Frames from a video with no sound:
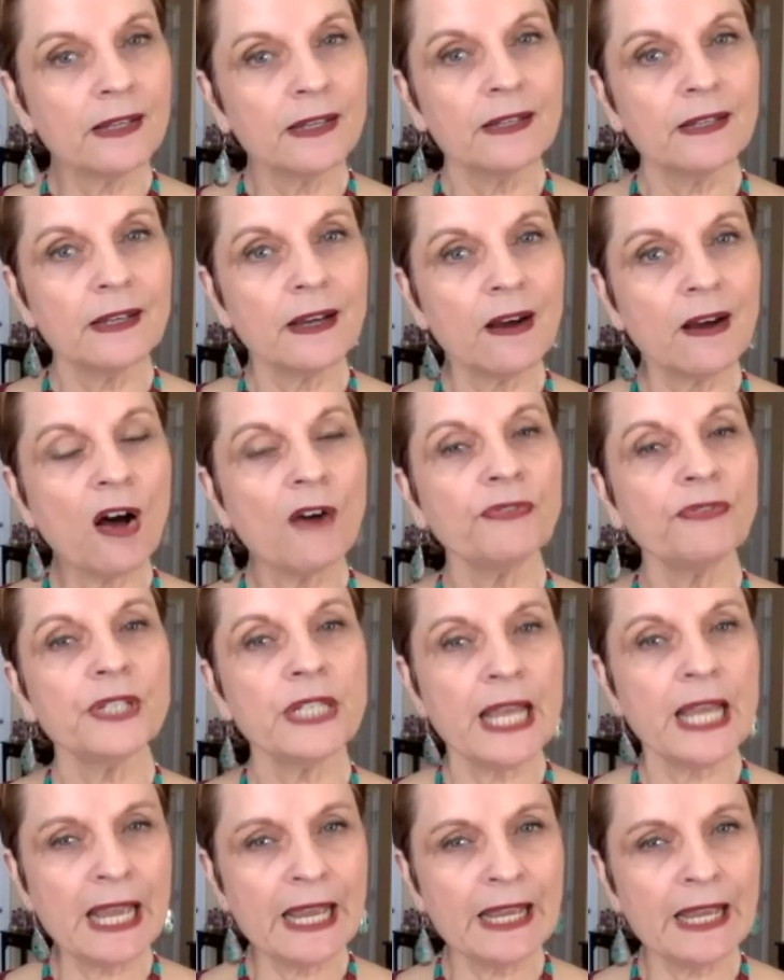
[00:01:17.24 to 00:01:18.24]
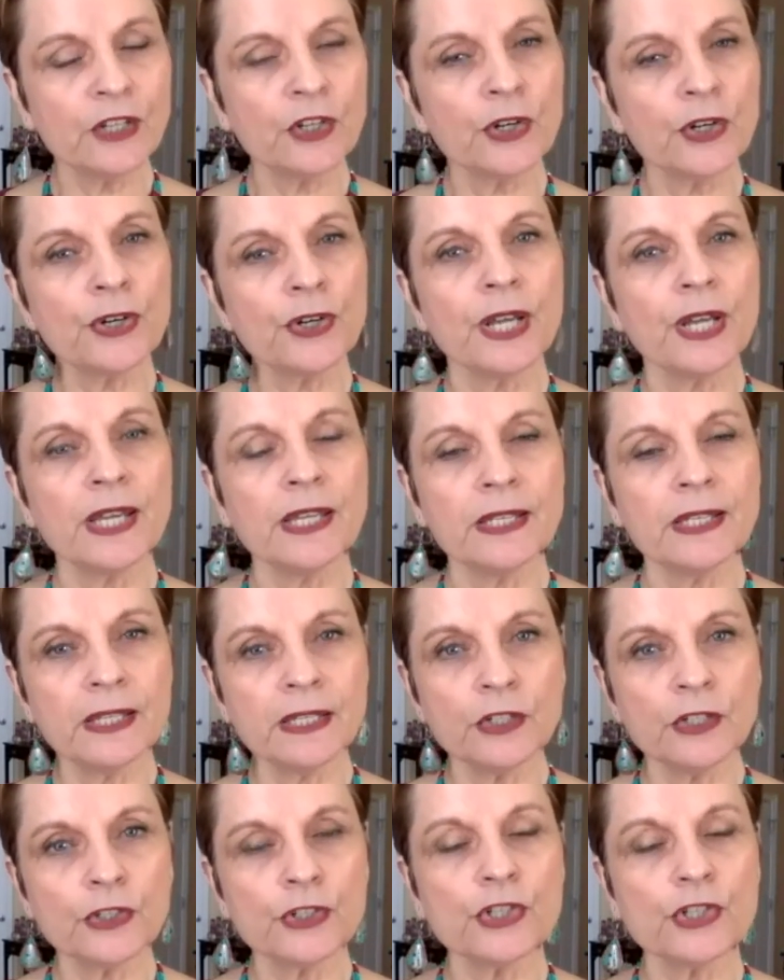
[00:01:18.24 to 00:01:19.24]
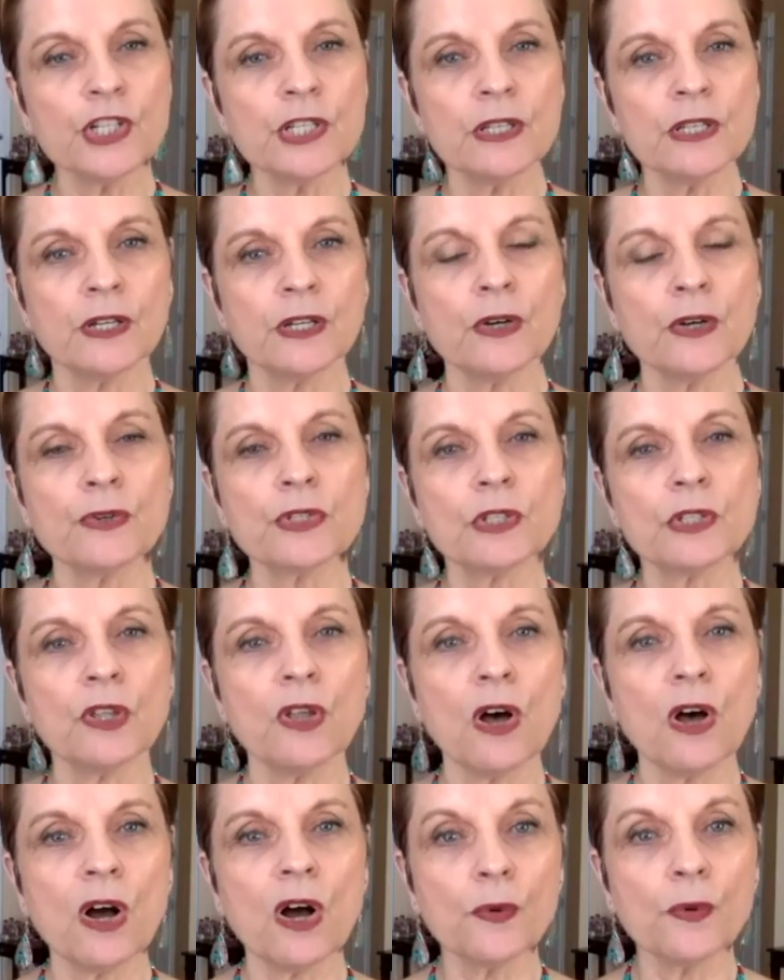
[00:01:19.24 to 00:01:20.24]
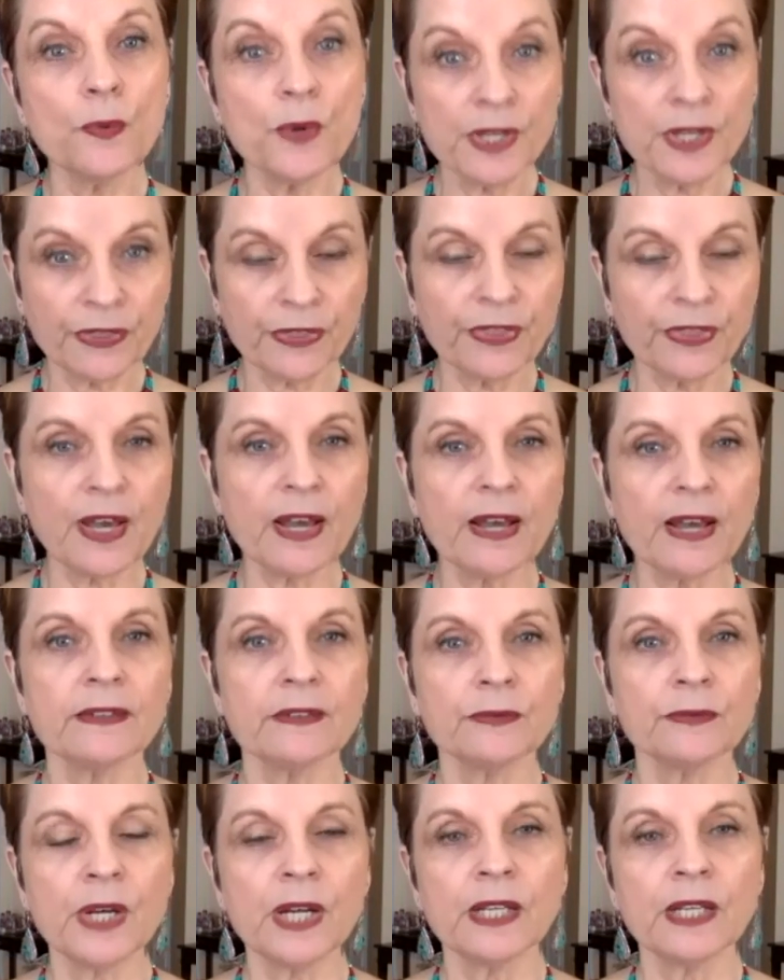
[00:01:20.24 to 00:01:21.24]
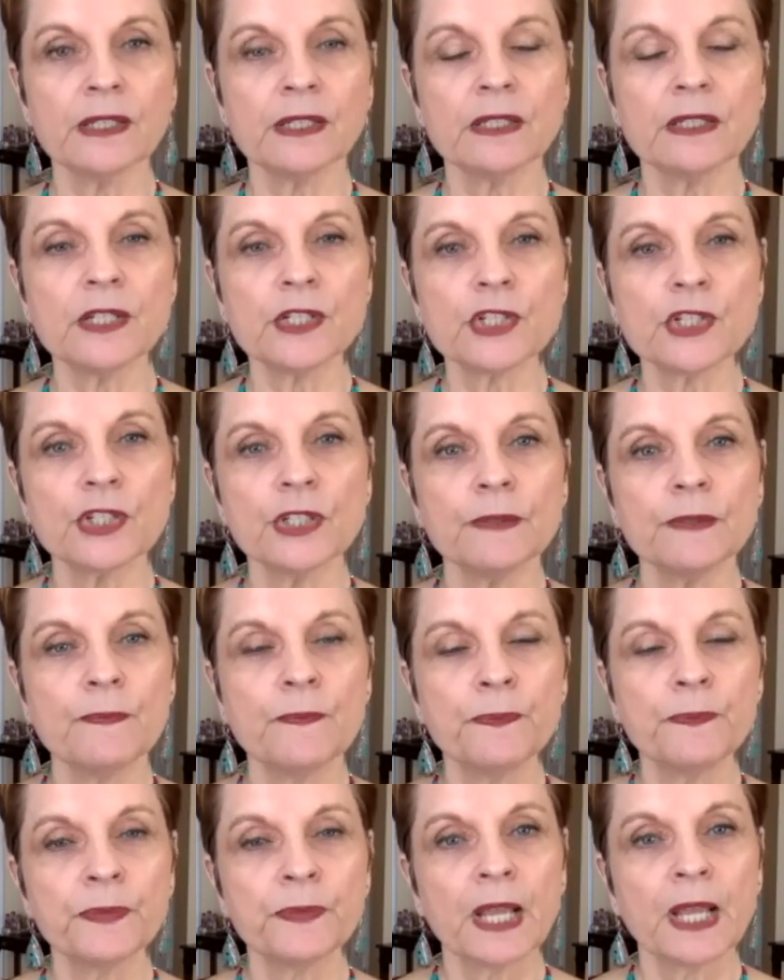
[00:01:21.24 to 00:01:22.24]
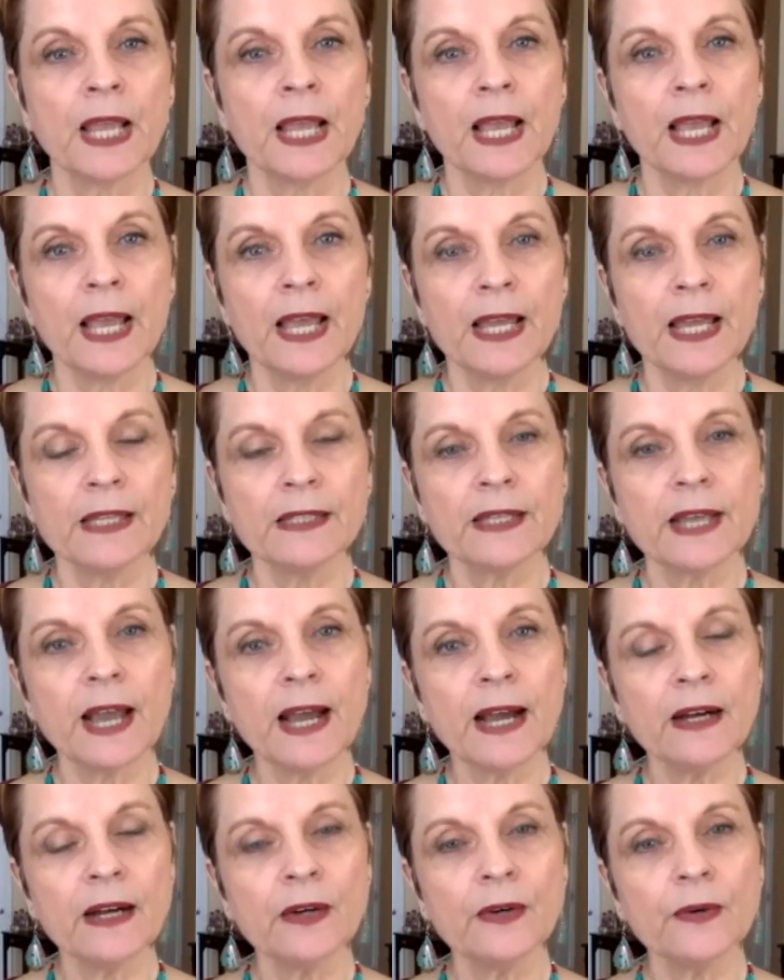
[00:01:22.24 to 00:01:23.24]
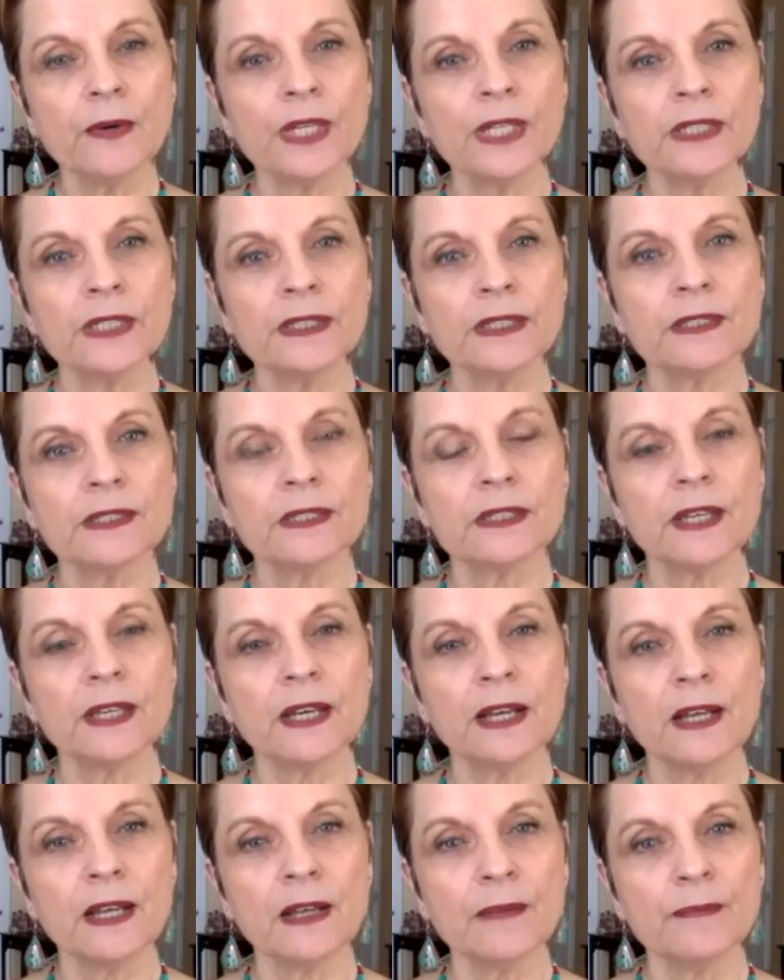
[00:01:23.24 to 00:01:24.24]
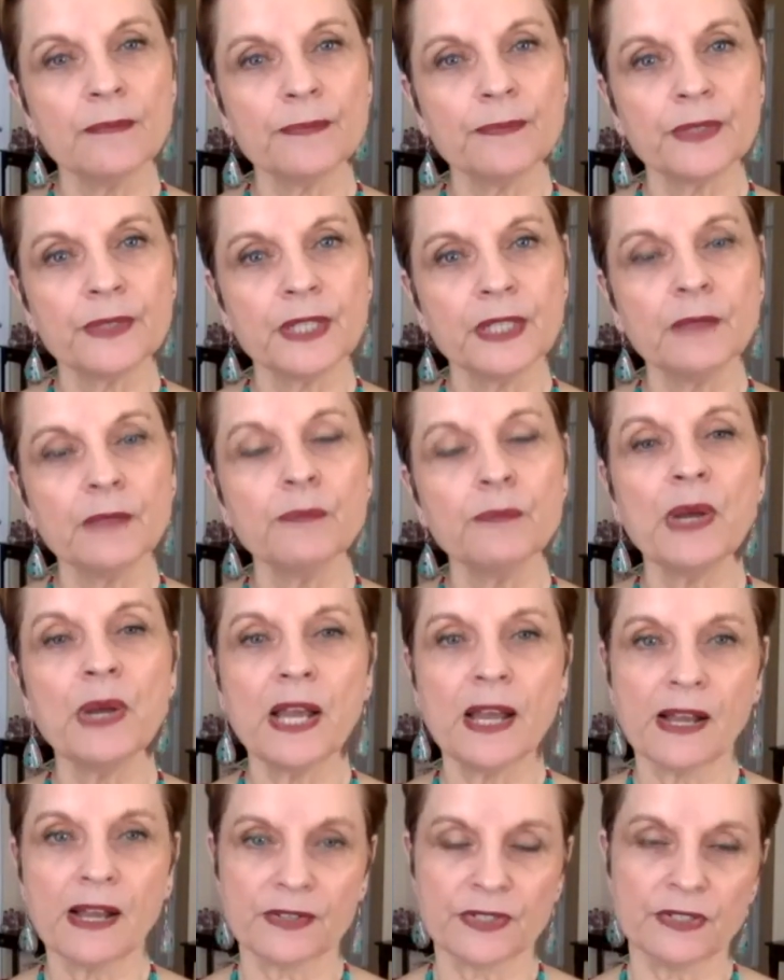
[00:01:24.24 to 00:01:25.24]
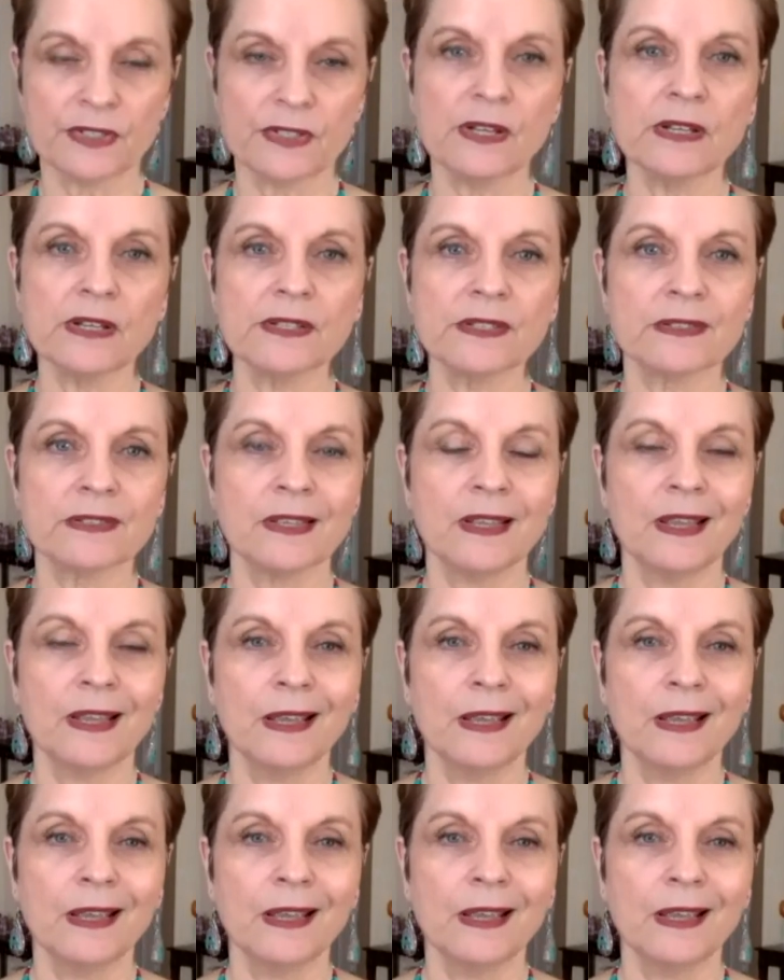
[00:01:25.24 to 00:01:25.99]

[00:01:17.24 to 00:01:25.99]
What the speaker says: often anger and energy that goes along with that recognition and how it impacts us.